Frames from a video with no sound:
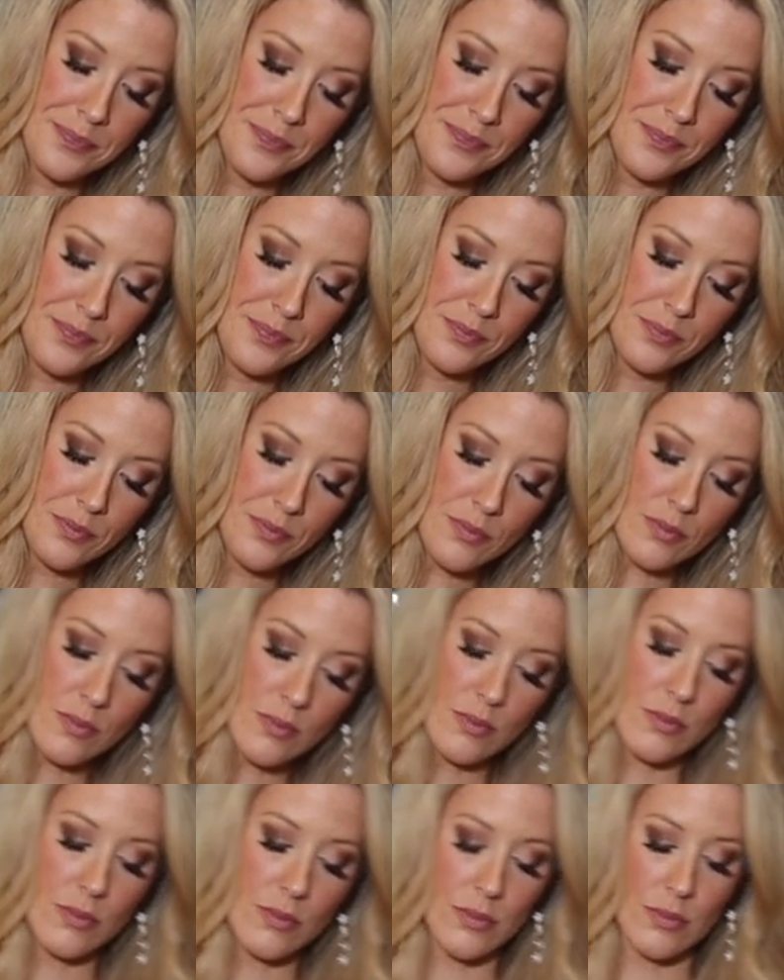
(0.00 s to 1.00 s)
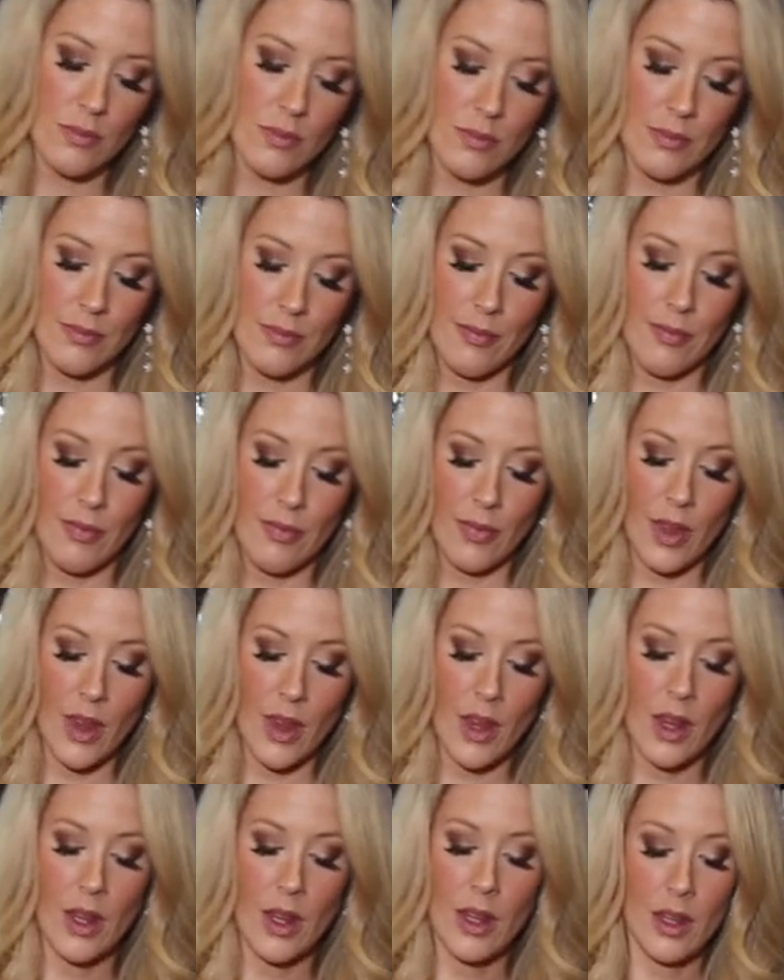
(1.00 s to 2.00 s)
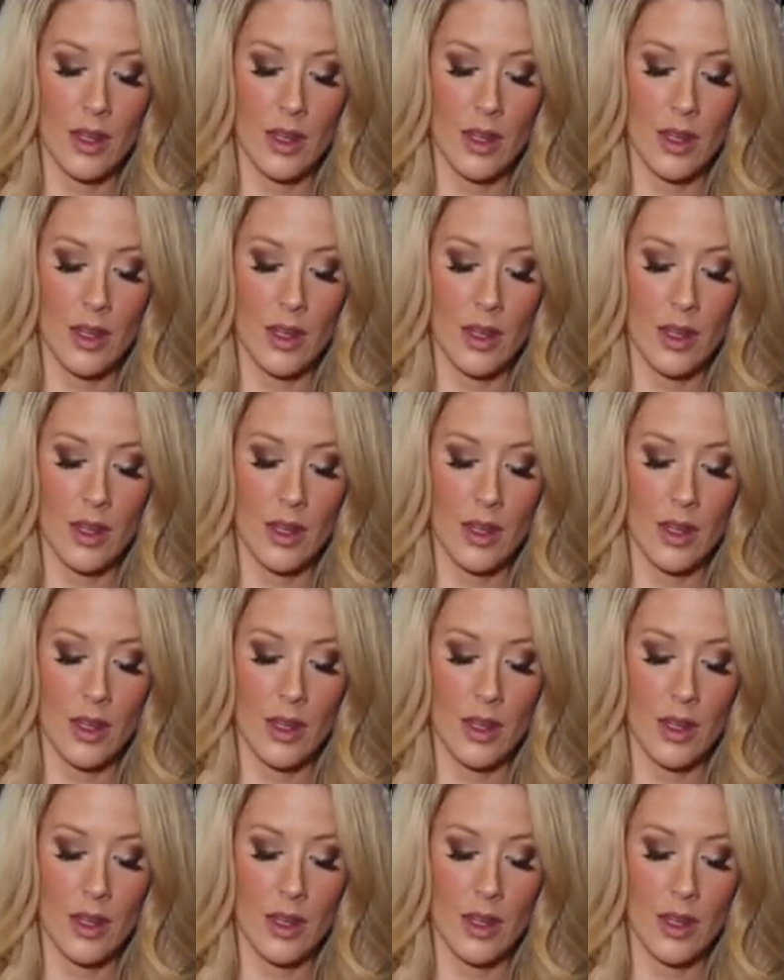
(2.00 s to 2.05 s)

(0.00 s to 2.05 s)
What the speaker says: [no speech]